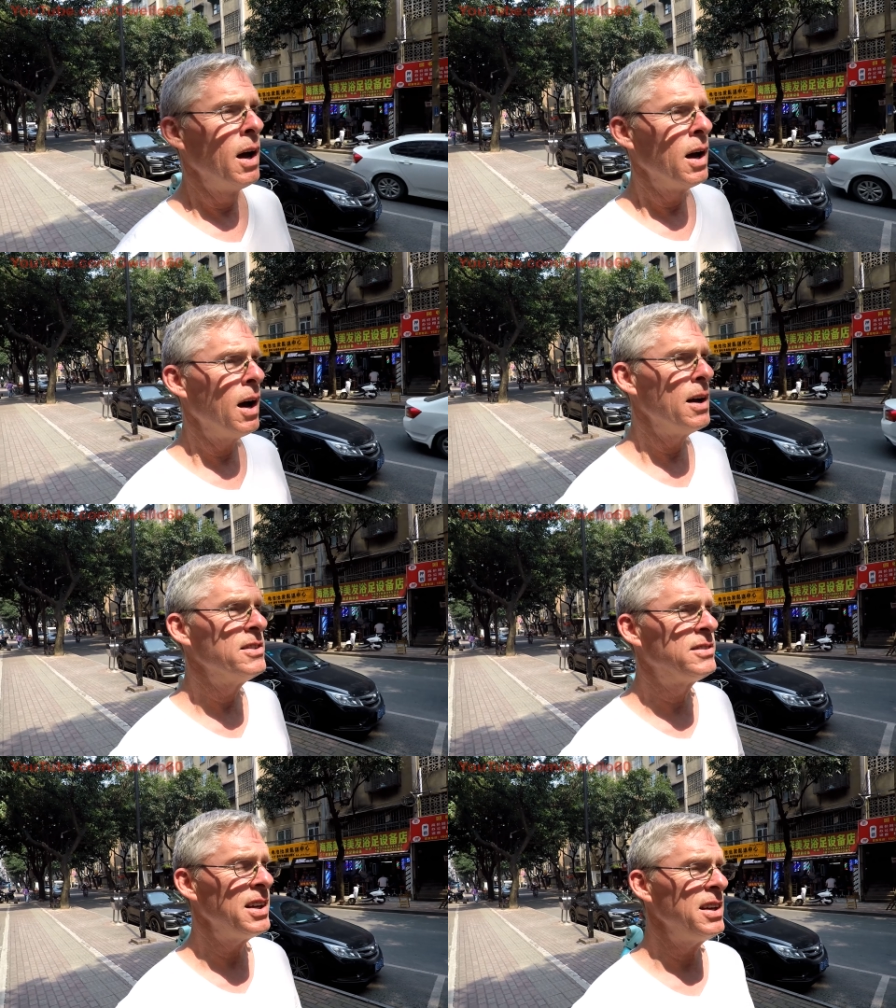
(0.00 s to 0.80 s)
Uh,
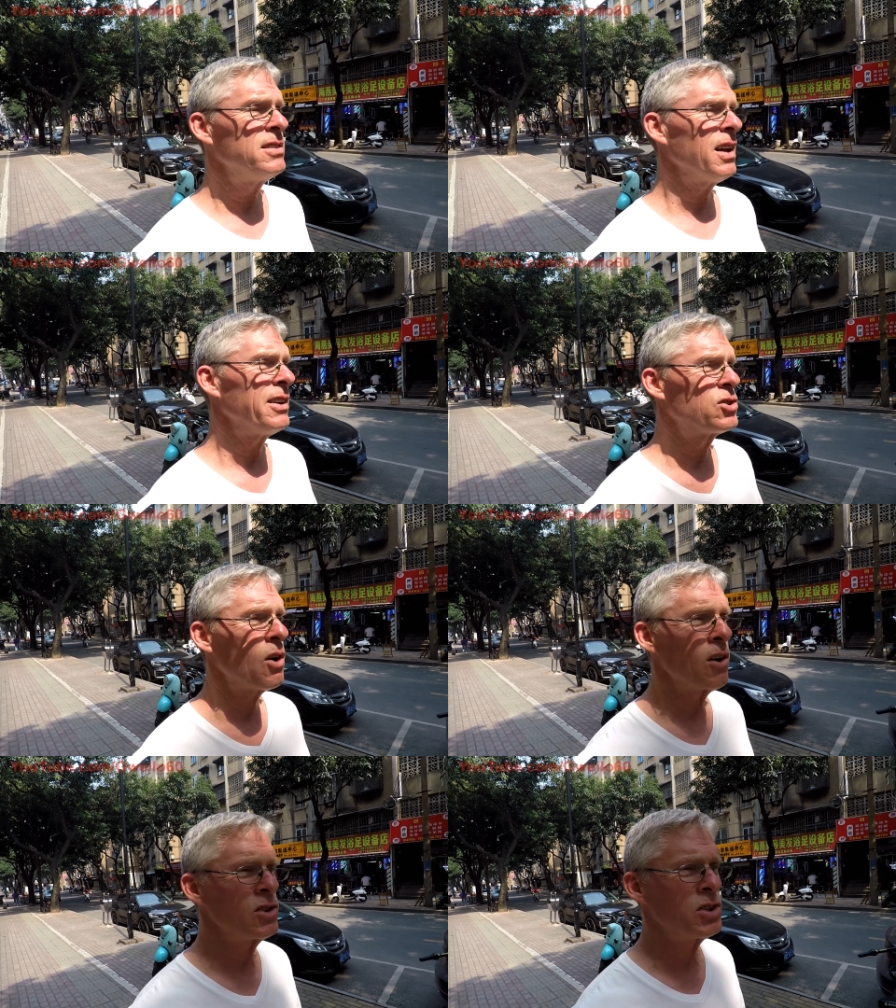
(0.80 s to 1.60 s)
cities like
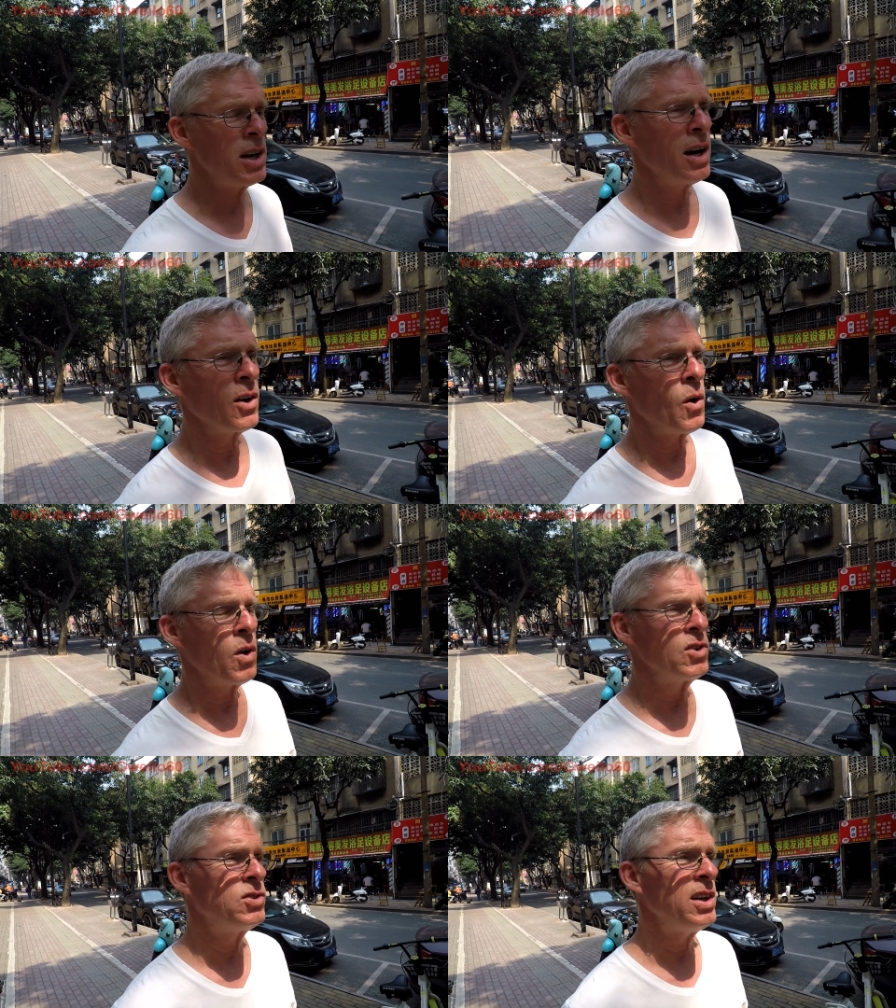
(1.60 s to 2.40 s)
Chongqing
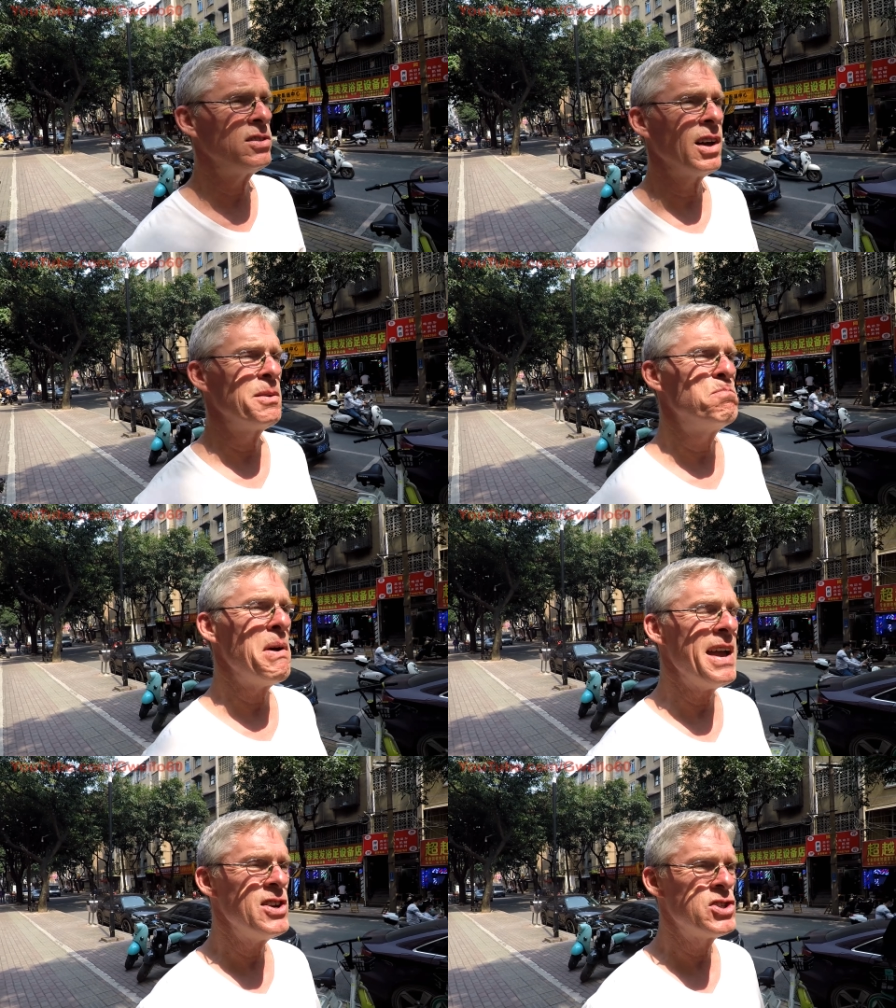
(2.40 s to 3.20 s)
or cities like
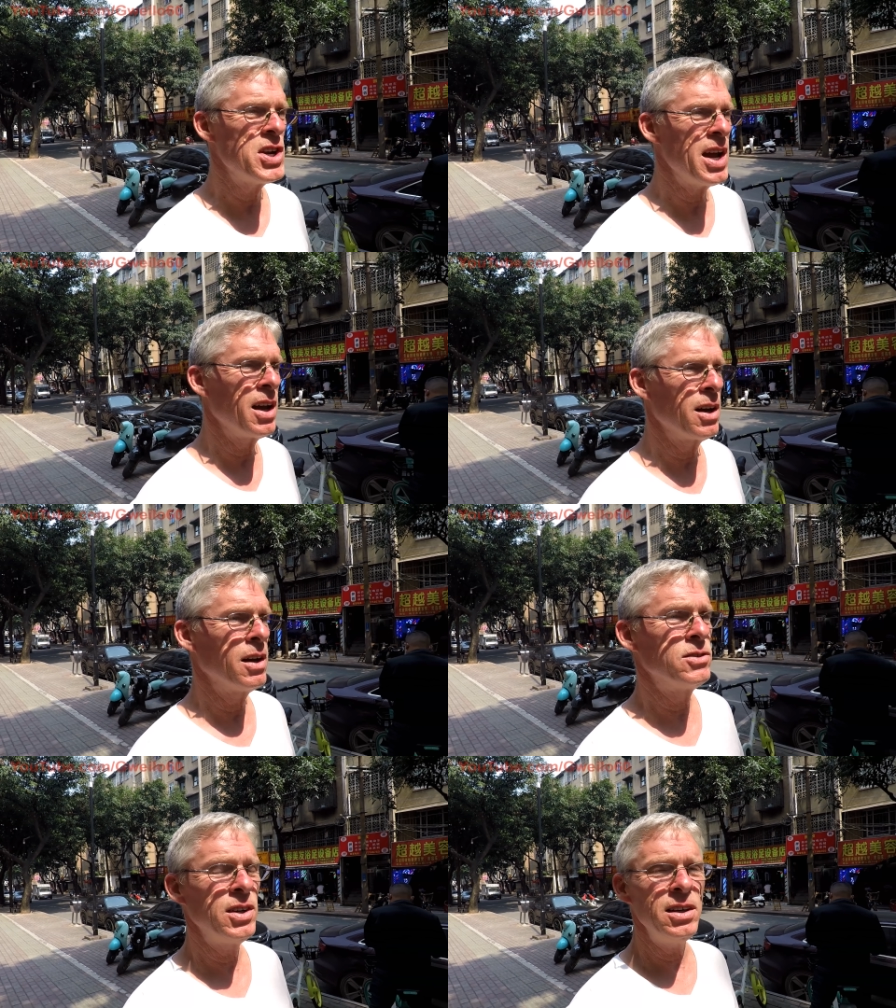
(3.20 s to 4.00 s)

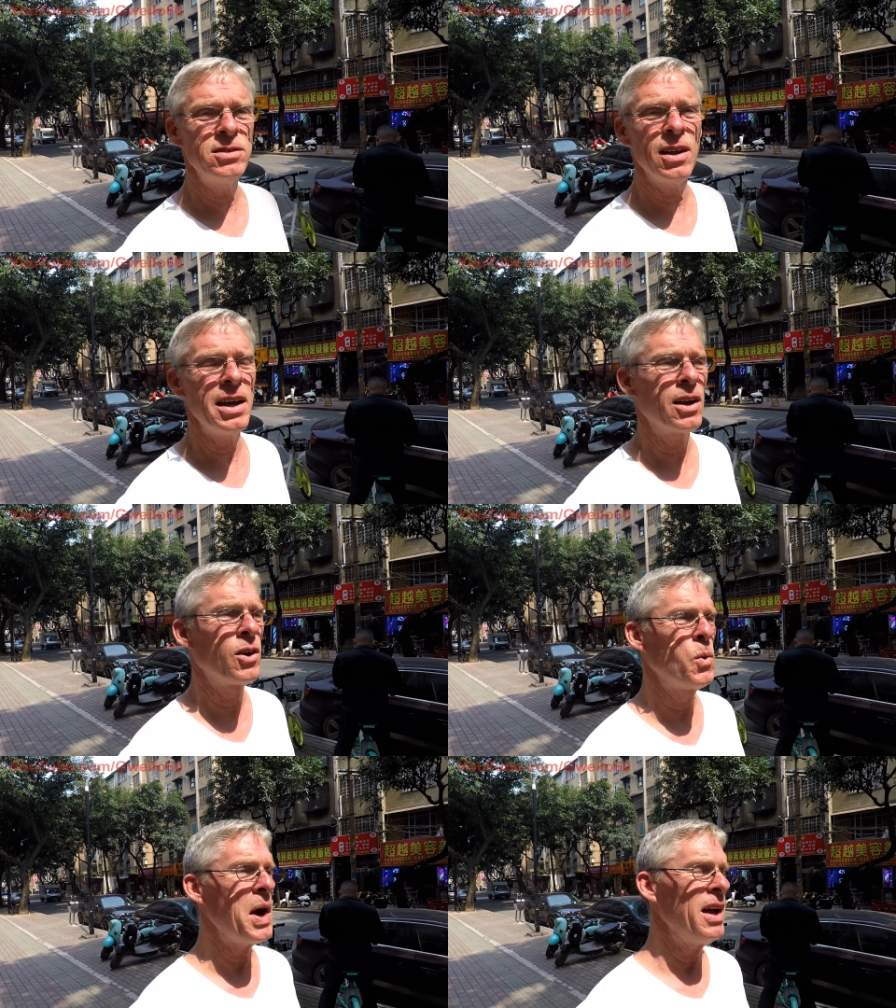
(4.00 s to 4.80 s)
Beijing, cities like
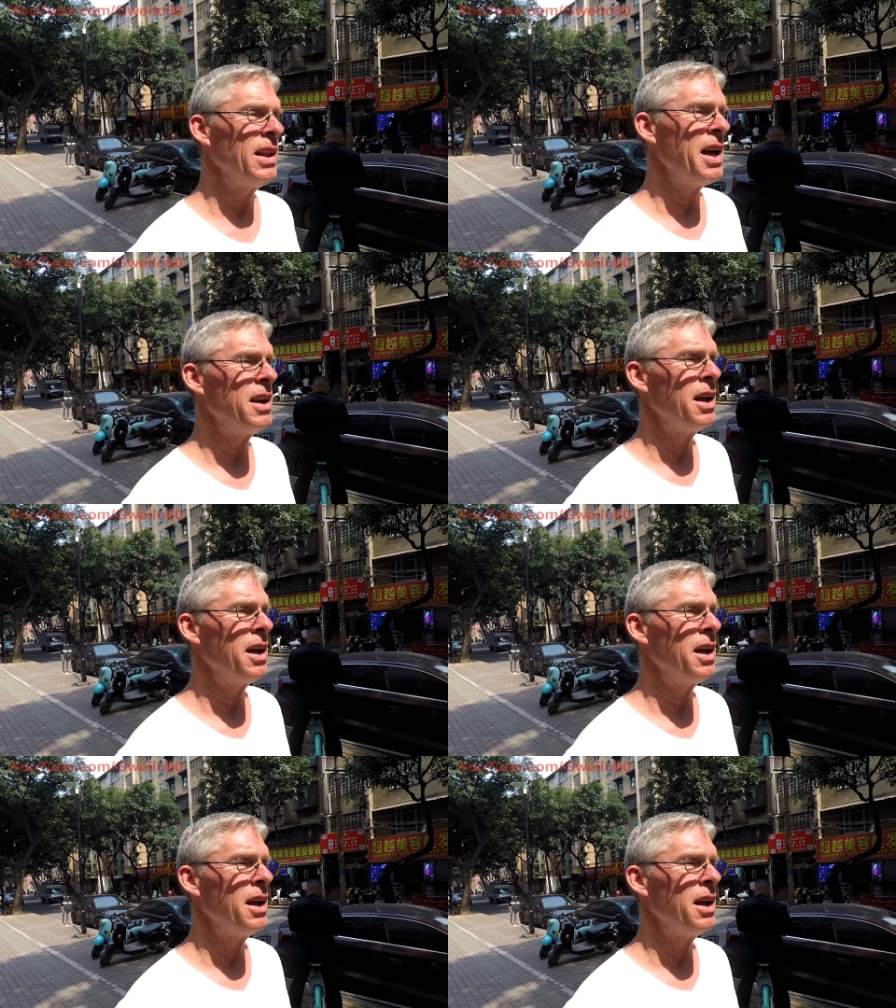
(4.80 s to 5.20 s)
Guilin